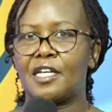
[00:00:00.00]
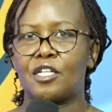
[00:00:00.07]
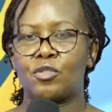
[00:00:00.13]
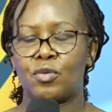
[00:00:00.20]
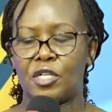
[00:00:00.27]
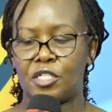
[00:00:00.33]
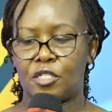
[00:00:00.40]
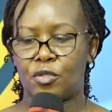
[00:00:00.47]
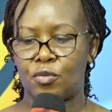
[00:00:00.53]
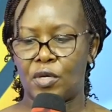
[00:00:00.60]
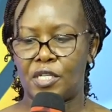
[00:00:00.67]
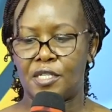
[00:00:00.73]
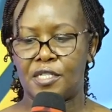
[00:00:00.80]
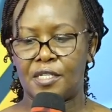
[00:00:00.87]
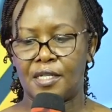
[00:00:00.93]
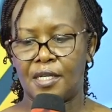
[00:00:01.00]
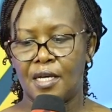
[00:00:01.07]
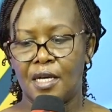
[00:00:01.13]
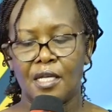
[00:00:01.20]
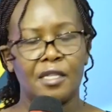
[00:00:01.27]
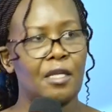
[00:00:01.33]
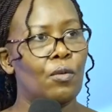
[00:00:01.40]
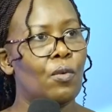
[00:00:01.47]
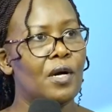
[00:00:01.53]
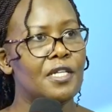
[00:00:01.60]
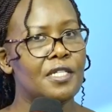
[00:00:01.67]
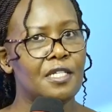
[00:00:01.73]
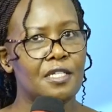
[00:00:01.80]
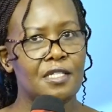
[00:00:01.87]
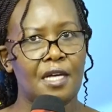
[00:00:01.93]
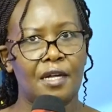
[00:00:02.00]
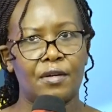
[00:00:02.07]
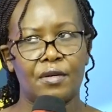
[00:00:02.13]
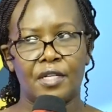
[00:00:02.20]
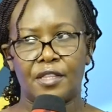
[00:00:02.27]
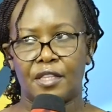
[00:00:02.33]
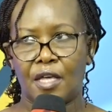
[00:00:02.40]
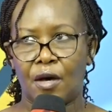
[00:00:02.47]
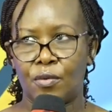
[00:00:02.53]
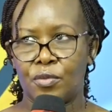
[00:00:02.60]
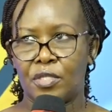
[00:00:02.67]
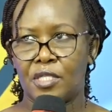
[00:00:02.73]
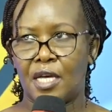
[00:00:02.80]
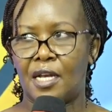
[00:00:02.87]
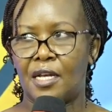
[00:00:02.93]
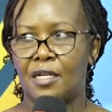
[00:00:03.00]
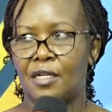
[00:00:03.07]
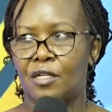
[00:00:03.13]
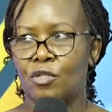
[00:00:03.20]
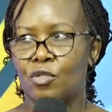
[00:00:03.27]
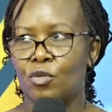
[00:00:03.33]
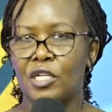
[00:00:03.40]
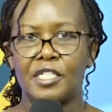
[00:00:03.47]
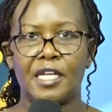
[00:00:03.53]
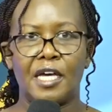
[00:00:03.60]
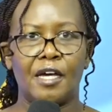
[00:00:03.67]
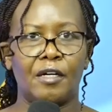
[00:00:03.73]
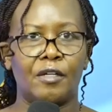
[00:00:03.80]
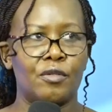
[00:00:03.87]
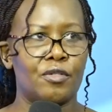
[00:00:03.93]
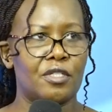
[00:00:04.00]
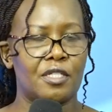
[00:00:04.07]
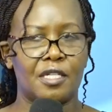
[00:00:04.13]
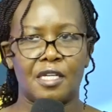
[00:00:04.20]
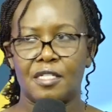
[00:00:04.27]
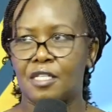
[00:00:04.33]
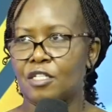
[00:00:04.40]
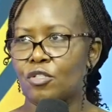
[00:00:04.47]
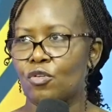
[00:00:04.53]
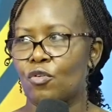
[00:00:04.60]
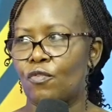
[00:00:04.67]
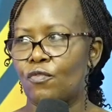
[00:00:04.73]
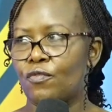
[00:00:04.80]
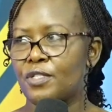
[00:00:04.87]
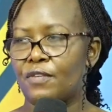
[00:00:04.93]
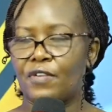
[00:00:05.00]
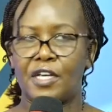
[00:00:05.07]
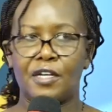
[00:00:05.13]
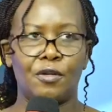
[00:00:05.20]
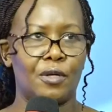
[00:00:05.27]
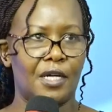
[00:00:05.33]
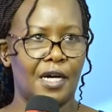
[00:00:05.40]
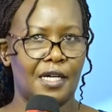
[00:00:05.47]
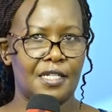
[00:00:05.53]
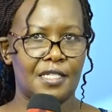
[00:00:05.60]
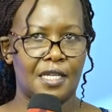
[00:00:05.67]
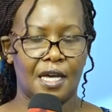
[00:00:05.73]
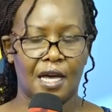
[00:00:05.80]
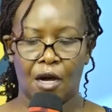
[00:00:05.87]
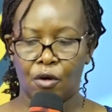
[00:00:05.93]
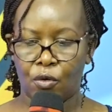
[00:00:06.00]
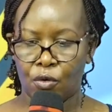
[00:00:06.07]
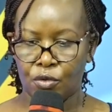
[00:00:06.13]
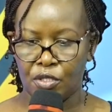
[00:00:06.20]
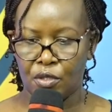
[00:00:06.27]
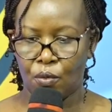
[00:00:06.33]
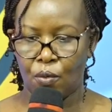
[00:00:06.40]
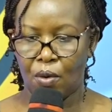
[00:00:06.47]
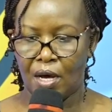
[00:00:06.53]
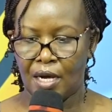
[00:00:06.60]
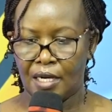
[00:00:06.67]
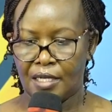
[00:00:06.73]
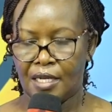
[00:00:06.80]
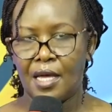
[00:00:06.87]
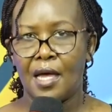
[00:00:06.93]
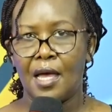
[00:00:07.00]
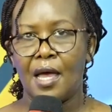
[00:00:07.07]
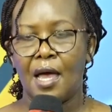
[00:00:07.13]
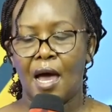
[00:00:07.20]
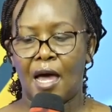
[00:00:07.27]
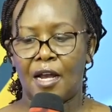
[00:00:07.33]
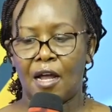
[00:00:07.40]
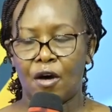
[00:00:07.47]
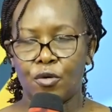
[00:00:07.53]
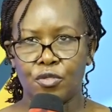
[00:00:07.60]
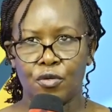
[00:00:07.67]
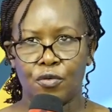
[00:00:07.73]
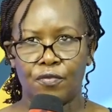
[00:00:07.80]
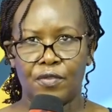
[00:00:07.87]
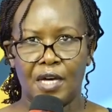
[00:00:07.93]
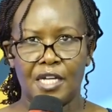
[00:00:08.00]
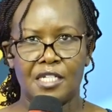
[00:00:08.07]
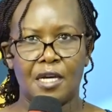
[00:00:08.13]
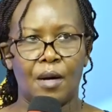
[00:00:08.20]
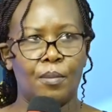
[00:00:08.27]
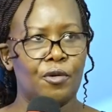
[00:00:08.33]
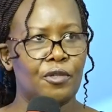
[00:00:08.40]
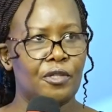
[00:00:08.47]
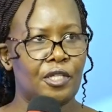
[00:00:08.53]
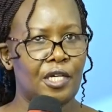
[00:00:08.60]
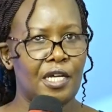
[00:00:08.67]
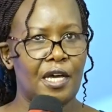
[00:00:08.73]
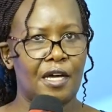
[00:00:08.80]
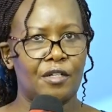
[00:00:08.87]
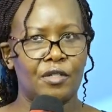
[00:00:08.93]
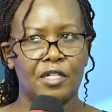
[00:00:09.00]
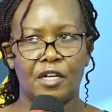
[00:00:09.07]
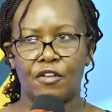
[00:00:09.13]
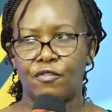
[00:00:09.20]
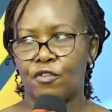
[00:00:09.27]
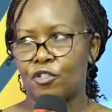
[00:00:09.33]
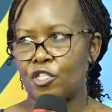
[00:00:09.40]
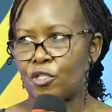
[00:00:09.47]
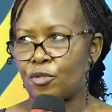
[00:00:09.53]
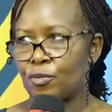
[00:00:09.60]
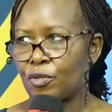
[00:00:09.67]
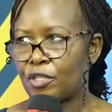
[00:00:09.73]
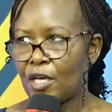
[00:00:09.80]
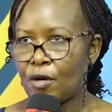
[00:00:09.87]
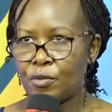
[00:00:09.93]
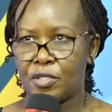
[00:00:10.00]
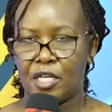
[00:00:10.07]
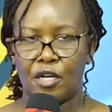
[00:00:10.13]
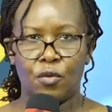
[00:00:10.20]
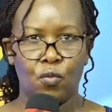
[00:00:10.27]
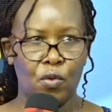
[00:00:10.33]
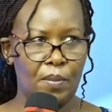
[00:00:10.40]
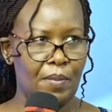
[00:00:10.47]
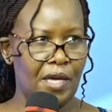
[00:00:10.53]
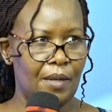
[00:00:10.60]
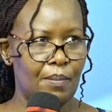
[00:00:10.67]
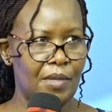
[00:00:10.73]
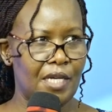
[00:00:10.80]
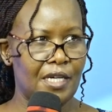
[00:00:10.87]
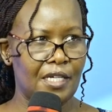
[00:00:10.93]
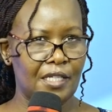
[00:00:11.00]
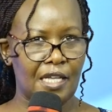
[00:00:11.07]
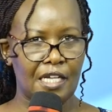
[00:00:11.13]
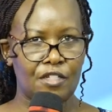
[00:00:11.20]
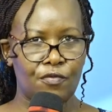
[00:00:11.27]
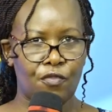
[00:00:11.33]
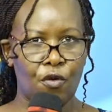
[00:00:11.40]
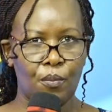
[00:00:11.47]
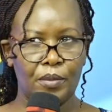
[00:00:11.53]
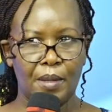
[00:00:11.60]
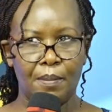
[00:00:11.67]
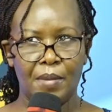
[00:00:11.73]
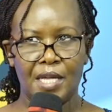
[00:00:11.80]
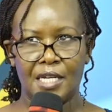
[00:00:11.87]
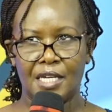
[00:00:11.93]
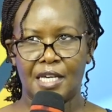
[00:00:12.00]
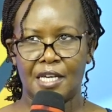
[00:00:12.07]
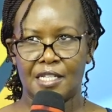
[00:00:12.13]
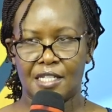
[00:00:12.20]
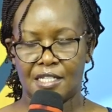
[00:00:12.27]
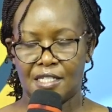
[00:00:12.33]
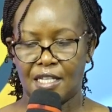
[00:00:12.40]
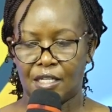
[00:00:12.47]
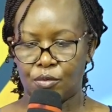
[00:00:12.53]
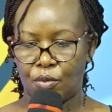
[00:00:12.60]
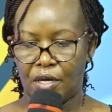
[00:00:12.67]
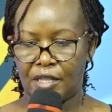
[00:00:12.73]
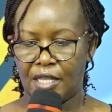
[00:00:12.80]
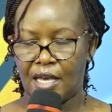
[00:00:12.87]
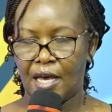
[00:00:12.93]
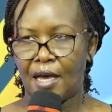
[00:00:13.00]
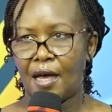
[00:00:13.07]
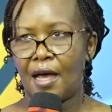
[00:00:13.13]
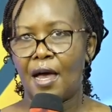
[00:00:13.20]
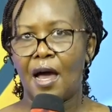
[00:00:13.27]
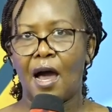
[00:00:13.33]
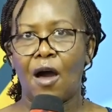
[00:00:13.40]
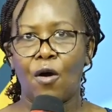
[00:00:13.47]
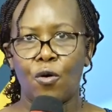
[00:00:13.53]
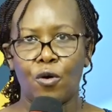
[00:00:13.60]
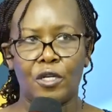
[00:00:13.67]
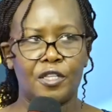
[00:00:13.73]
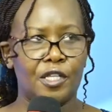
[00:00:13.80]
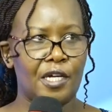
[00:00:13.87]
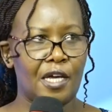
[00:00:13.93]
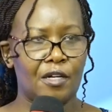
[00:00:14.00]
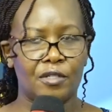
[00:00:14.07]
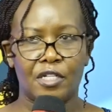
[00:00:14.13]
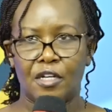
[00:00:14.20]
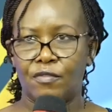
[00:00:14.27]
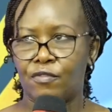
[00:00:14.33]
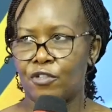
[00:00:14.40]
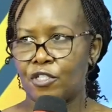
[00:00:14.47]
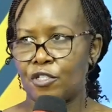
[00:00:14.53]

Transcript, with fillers: in the year twenty twenty, there were six hundred thousand newly diagnosed cases of cervical cancer across the world. And out of that, about three hundred forty-two thousand women, meaning that from the many cases that were there, a whole three hundred